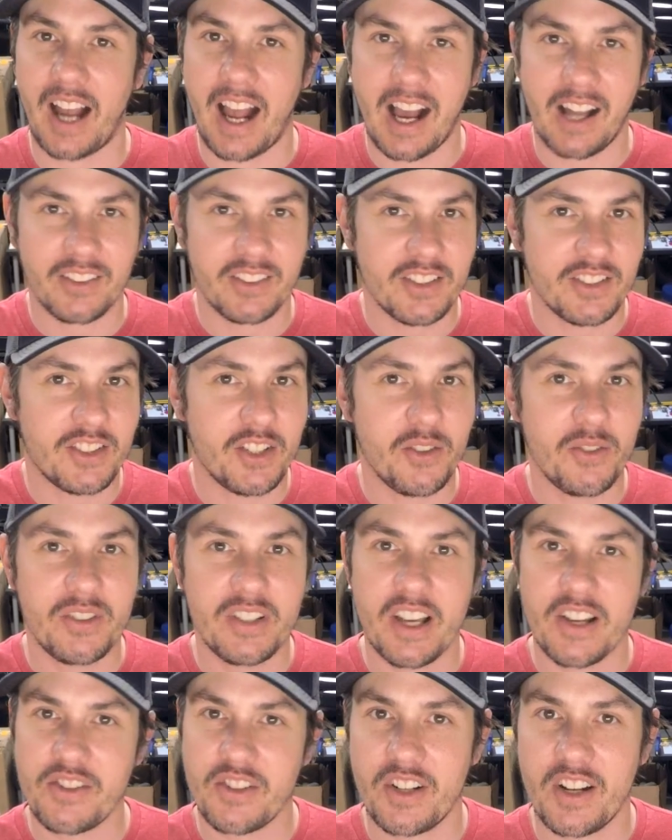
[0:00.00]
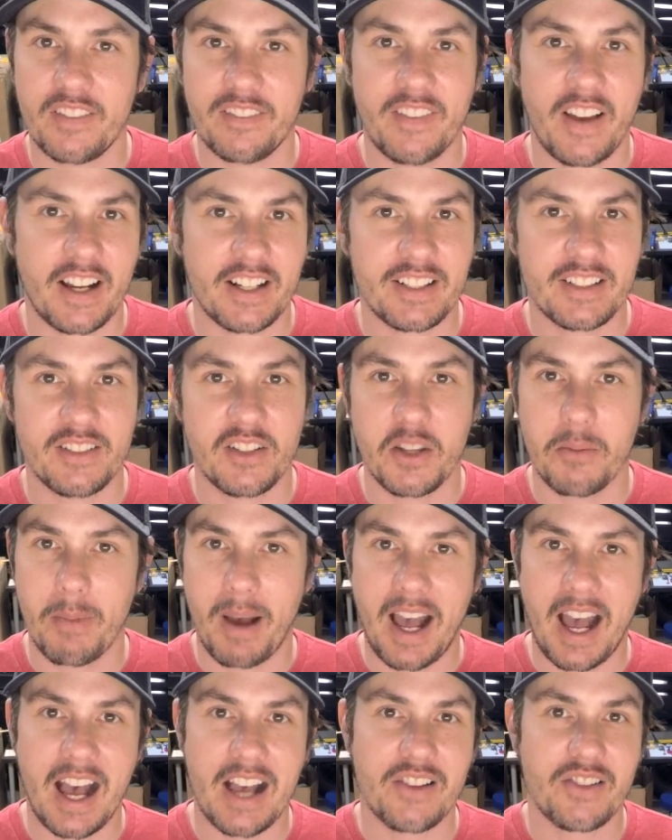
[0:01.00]
Altitude doesn't affect the
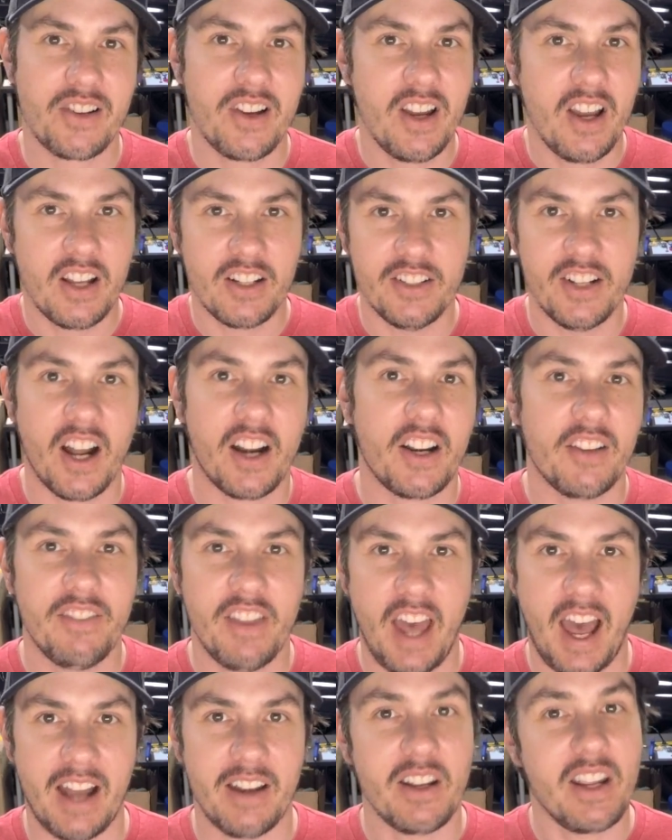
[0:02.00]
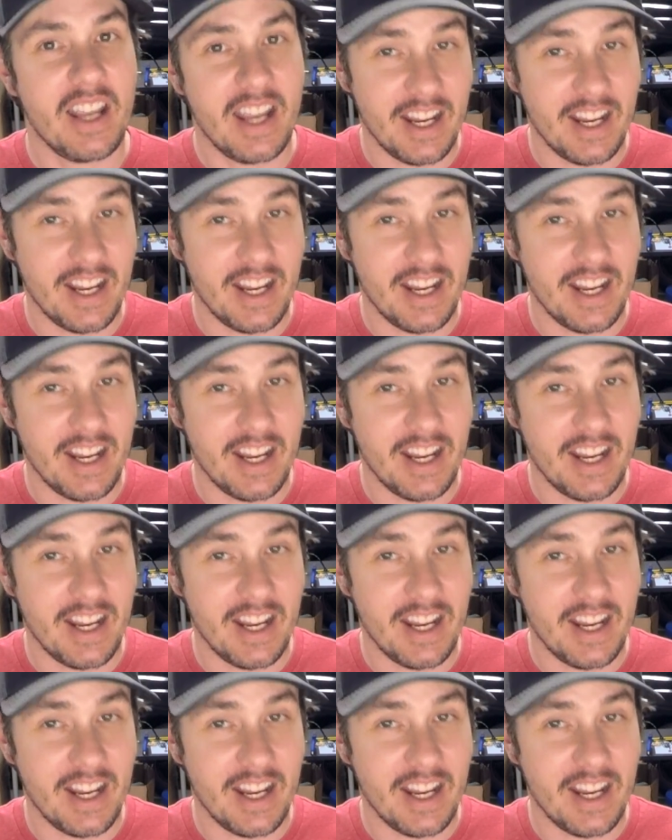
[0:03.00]
mass, none of that.